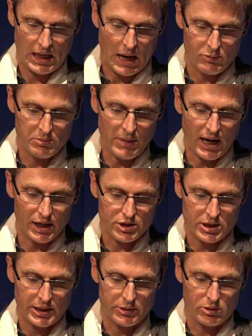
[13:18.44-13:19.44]
And we
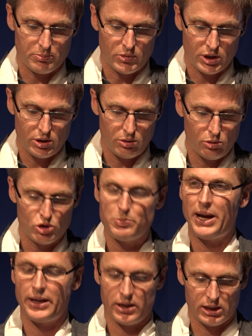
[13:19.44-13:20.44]
marched under a huge
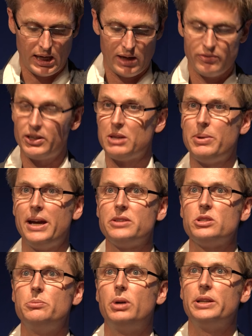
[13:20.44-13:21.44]
banner carefully
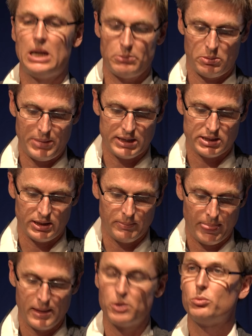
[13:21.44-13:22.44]
painted by Dharma Massey
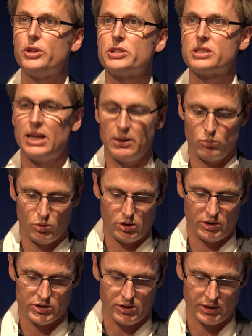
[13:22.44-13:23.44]
with the same
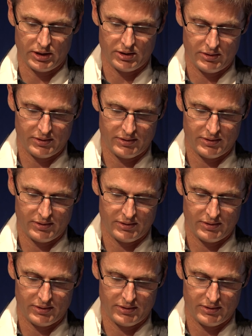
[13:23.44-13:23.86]
words on it.